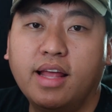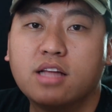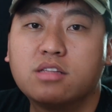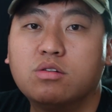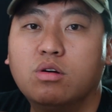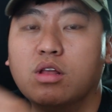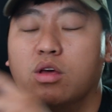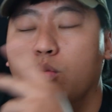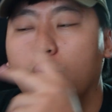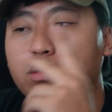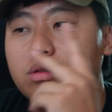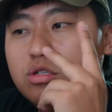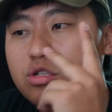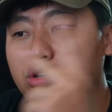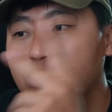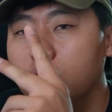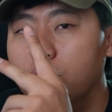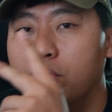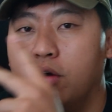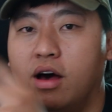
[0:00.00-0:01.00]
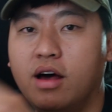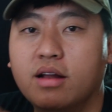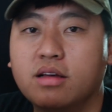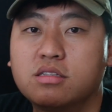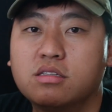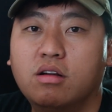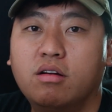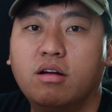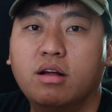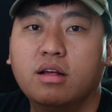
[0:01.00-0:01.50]
and that's only with 2
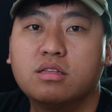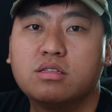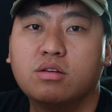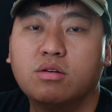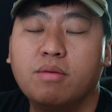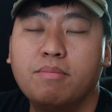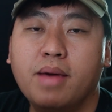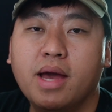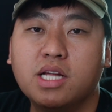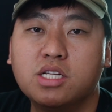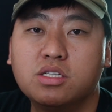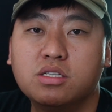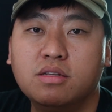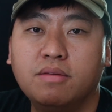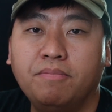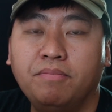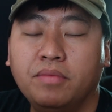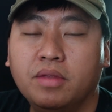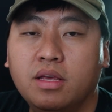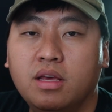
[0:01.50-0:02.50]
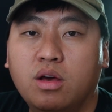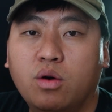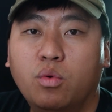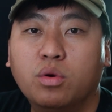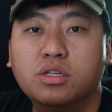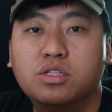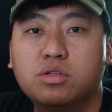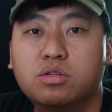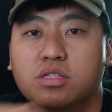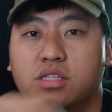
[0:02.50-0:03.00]
products, all right? So imagine
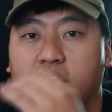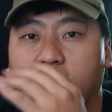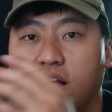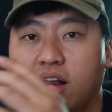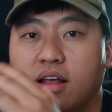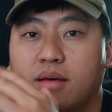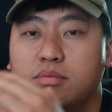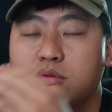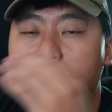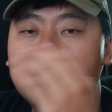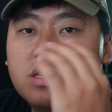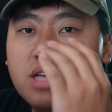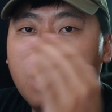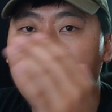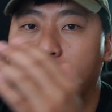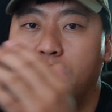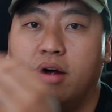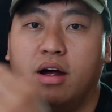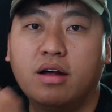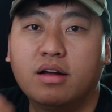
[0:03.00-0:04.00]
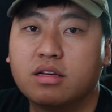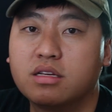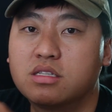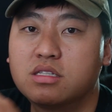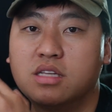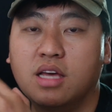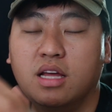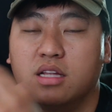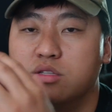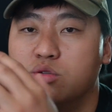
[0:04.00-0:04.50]
once you scale up to 10
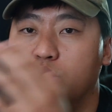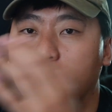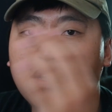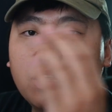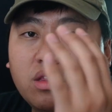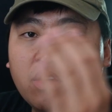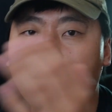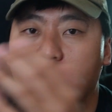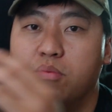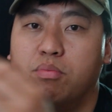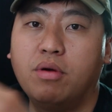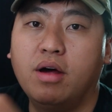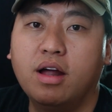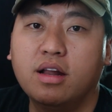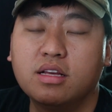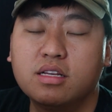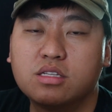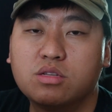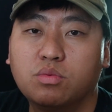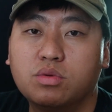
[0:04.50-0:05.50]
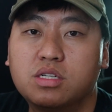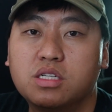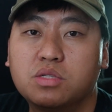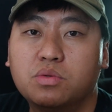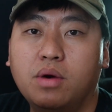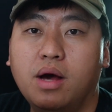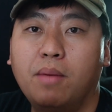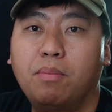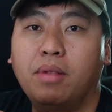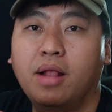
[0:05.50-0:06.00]
products, 10, 20, 30 products, which
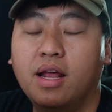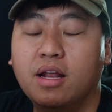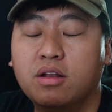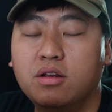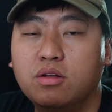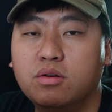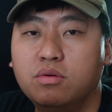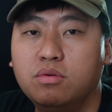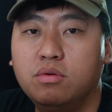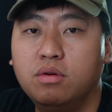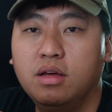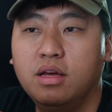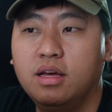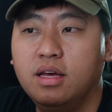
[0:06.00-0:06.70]
is what I plan to do.